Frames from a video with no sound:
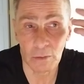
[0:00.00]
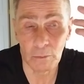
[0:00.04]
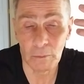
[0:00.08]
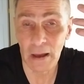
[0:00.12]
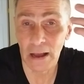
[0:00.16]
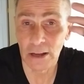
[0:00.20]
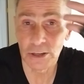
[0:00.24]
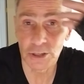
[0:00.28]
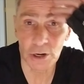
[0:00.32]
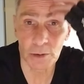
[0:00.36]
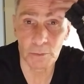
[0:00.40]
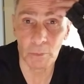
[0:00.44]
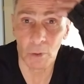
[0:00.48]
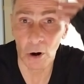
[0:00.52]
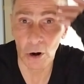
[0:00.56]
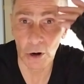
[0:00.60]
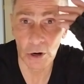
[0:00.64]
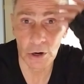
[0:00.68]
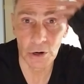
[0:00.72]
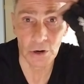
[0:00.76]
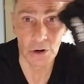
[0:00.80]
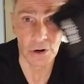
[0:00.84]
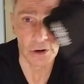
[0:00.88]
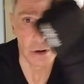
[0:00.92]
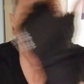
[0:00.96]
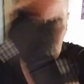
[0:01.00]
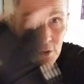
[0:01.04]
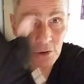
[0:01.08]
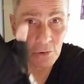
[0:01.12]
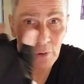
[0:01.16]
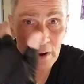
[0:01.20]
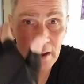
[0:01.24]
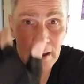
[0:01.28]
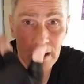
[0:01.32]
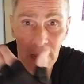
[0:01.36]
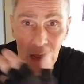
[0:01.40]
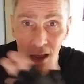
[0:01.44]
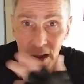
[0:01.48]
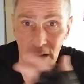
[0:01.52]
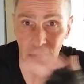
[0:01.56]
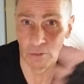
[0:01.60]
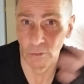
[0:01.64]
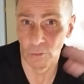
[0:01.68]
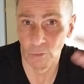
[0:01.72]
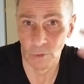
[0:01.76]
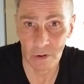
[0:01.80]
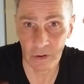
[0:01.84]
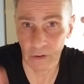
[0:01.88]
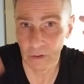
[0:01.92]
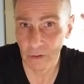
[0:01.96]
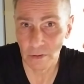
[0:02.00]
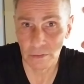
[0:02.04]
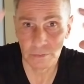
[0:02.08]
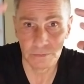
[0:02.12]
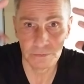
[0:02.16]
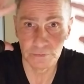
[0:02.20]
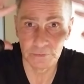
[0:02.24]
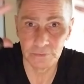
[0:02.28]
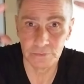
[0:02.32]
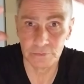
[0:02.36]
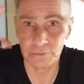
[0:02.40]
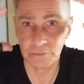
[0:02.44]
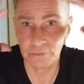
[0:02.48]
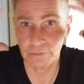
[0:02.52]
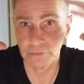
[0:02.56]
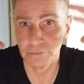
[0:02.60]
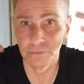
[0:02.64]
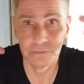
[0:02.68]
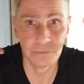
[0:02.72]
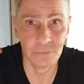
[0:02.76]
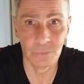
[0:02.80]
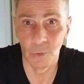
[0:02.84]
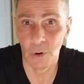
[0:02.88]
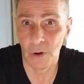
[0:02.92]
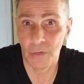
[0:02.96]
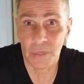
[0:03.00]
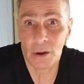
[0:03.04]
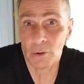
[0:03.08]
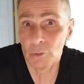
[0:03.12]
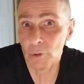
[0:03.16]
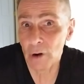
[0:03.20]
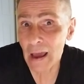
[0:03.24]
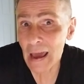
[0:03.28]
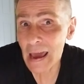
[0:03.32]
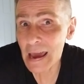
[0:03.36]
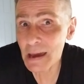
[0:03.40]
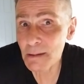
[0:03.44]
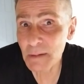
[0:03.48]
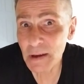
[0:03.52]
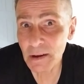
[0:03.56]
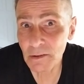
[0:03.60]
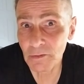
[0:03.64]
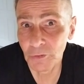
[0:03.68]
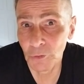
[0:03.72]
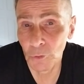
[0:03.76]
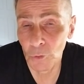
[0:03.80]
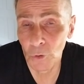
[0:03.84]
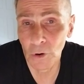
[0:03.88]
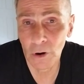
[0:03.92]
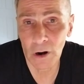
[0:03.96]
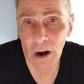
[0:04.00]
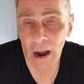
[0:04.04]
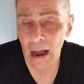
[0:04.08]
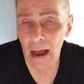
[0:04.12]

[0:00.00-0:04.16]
magic marker, crayon, where they were aiming for,